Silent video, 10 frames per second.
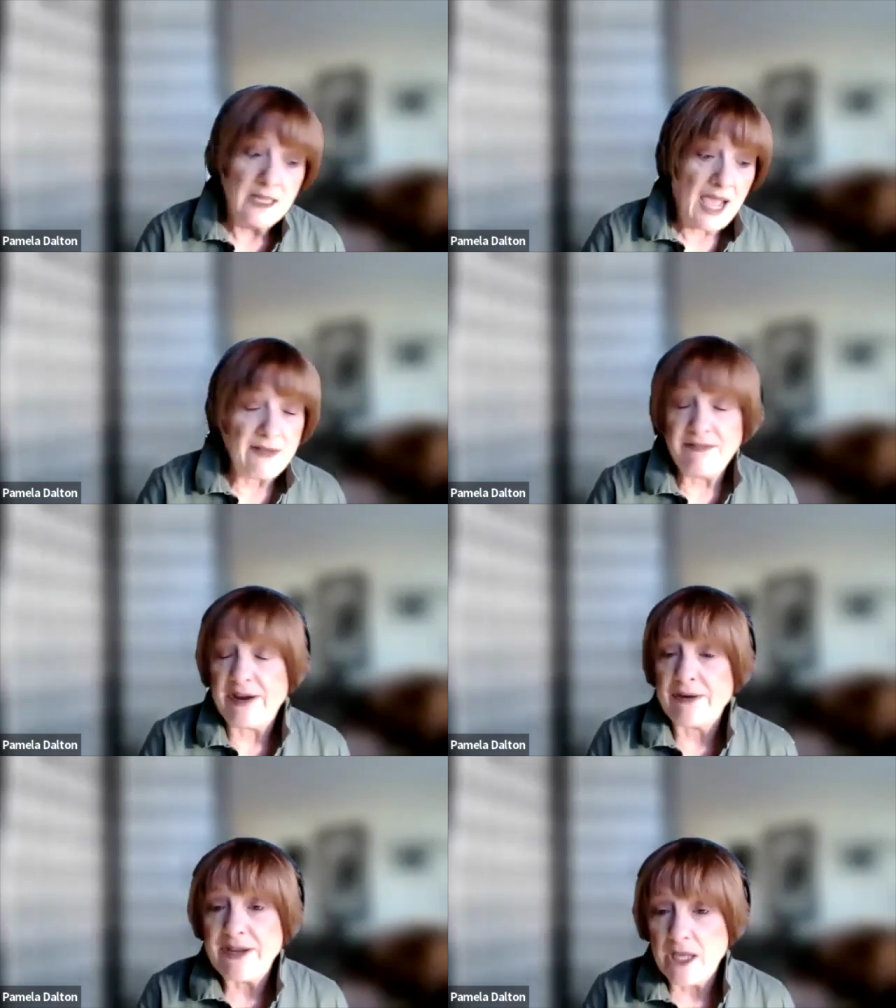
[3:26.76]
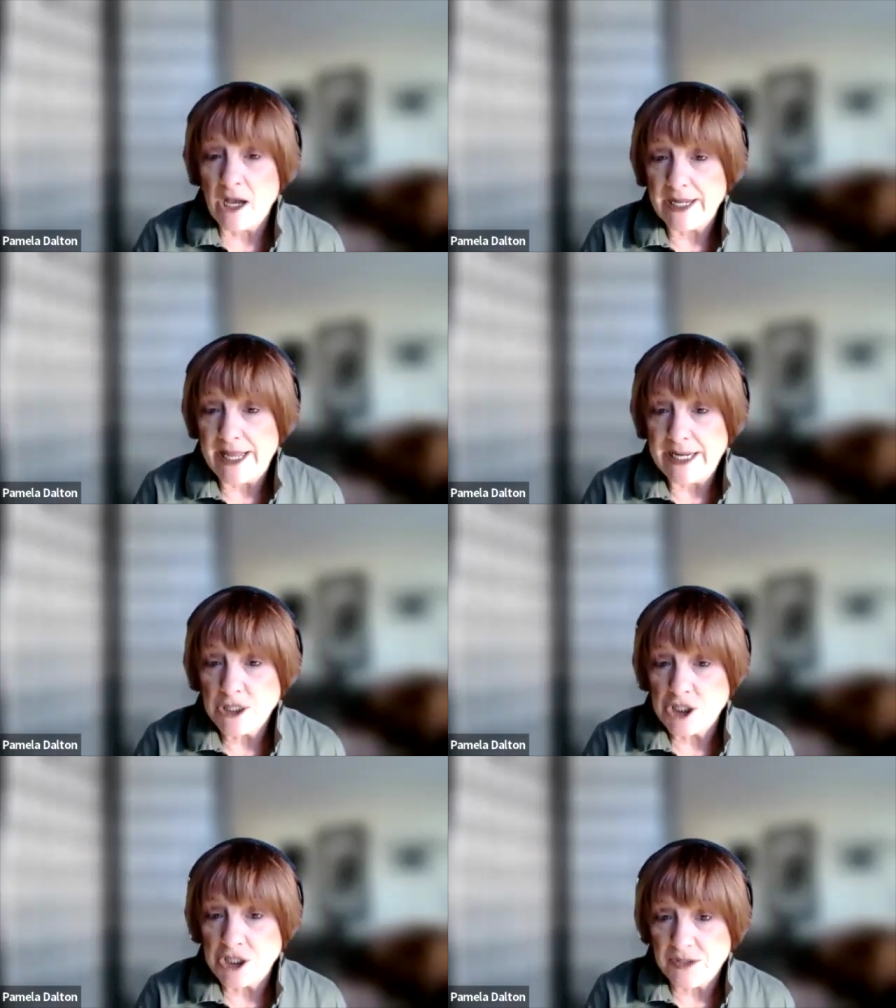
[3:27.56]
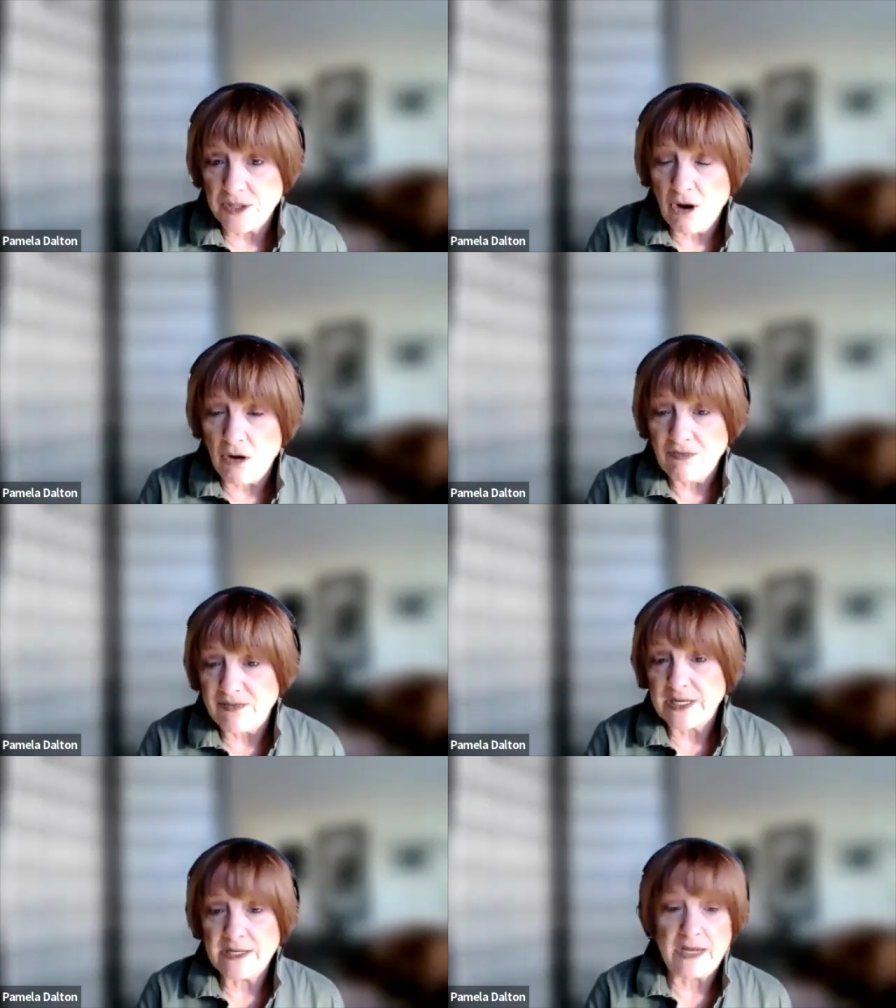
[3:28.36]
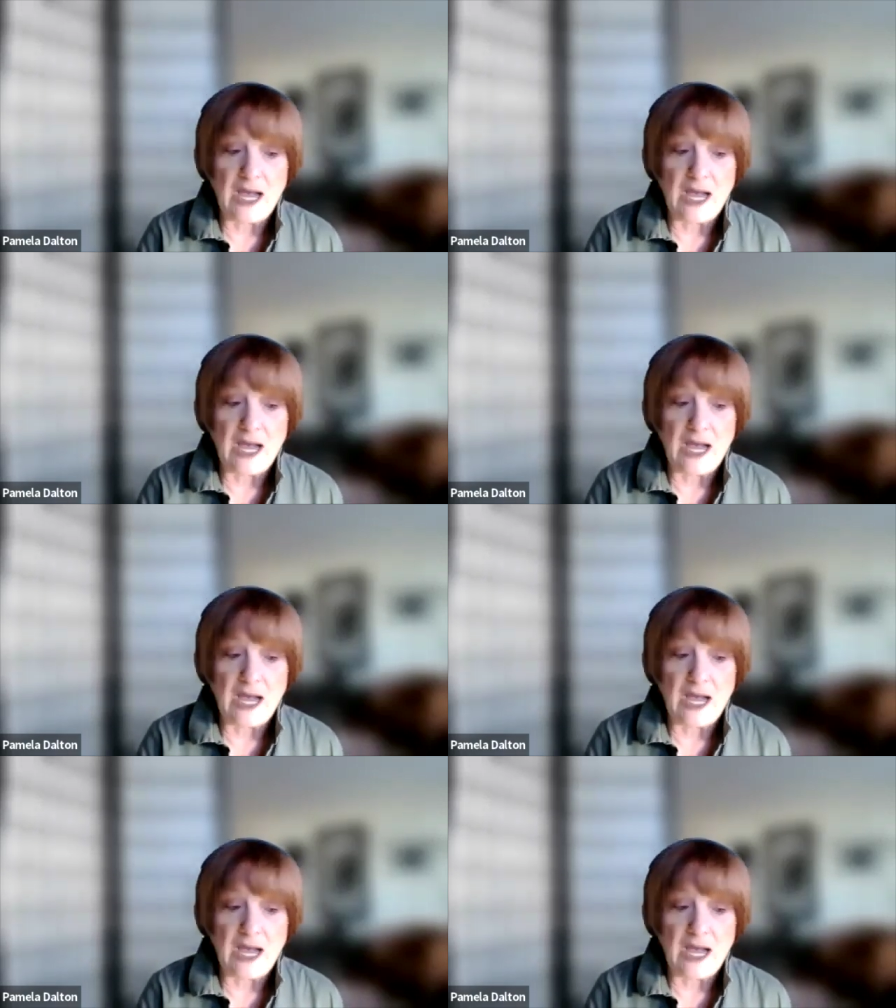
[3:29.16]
at a very young age due to COVID,